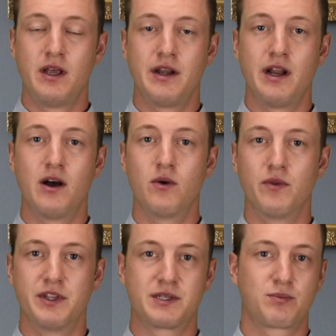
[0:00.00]
Now,
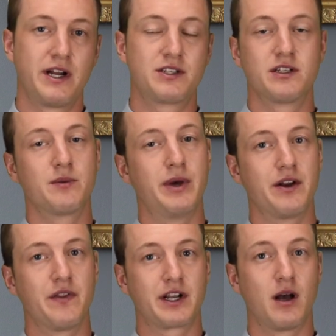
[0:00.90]
this price will
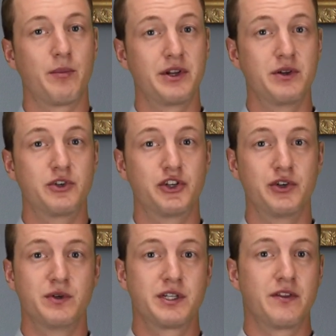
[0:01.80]
depend on the company you
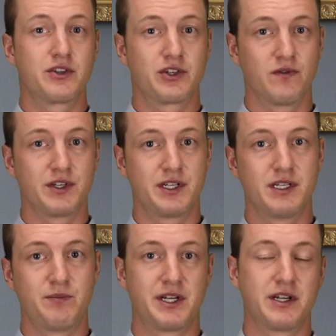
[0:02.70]
choose and the
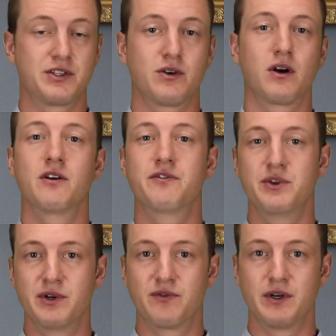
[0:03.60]
services, because there are a
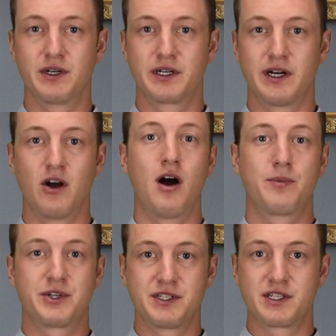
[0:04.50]
few different kind of
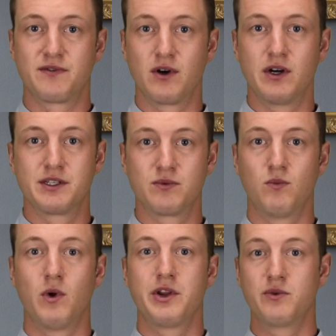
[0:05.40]
options as far as
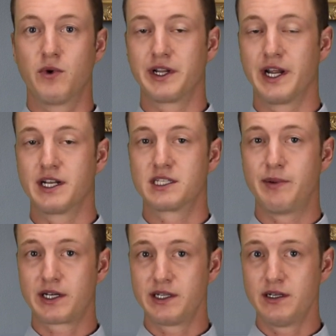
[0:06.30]
what you want to get
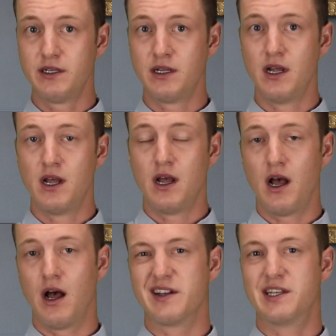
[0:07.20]
inspected.
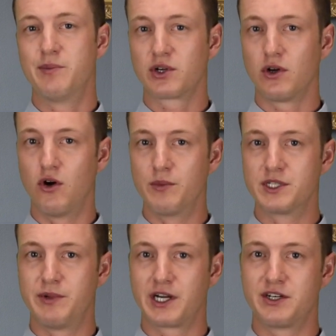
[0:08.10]
A typical home
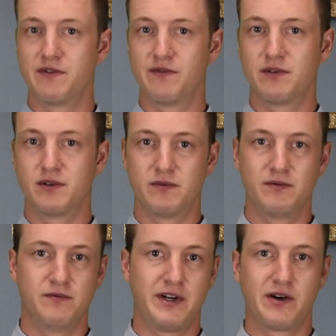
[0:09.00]
inspection
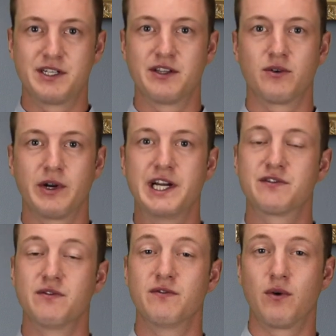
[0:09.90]
varies in the range
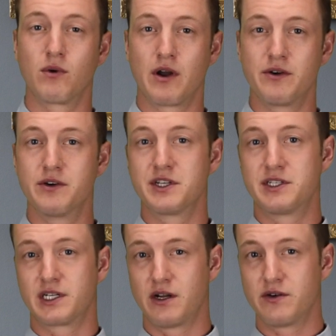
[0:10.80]
from $400 to
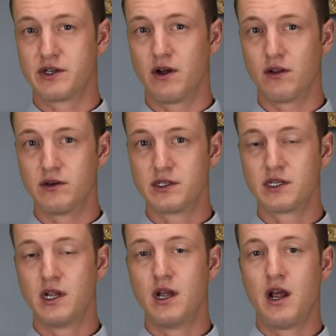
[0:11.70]

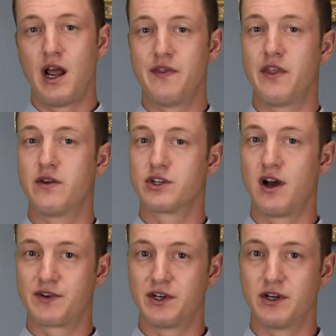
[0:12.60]
$600, and then there's
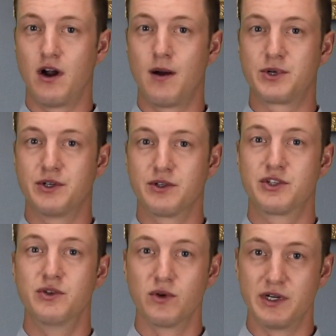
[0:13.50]
often an optional
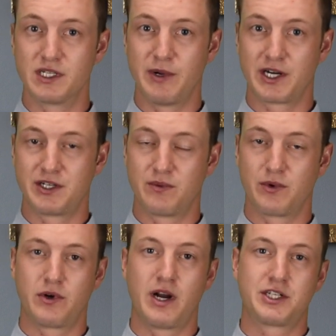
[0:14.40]
sewer inspection where
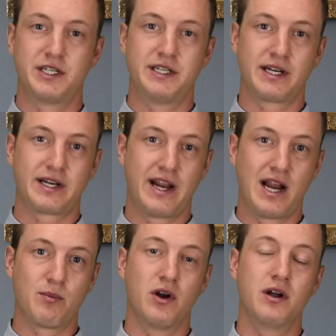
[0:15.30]
they'll actually take a
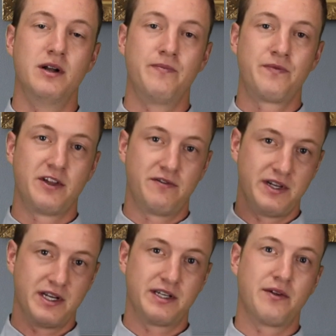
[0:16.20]
camera,
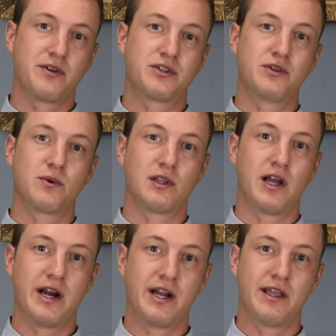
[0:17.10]
feed it down the sewer
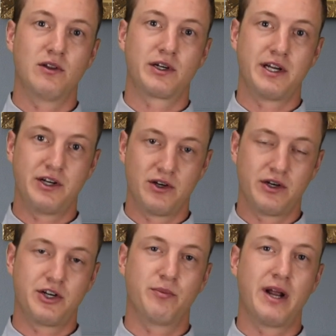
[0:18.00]
line, and look at
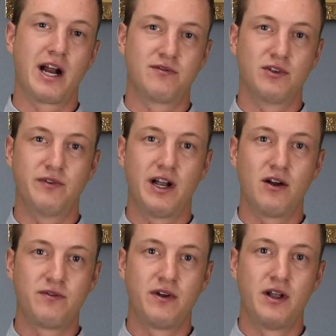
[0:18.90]
your backflow
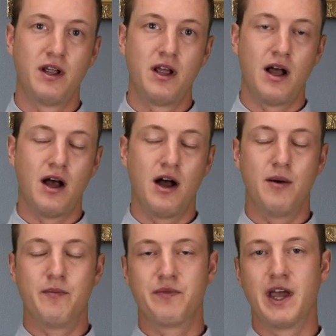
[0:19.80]
valve.
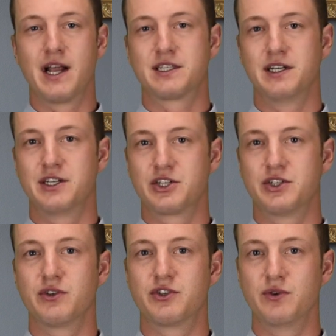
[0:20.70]
That's an
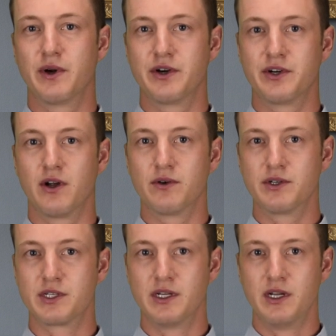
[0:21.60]
additional
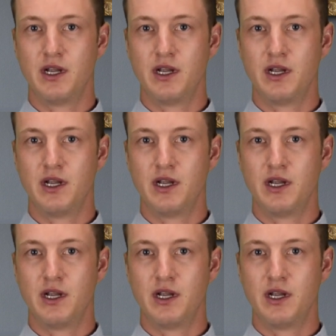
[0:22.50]
$200.